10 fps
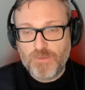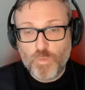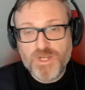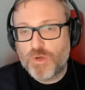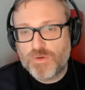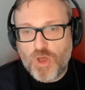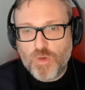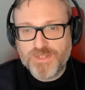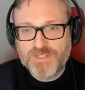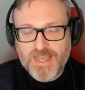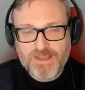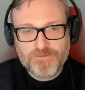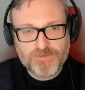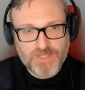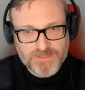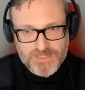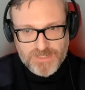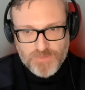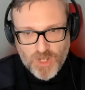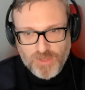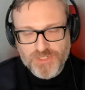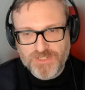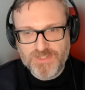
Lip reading: We don't always have the deep knowledge in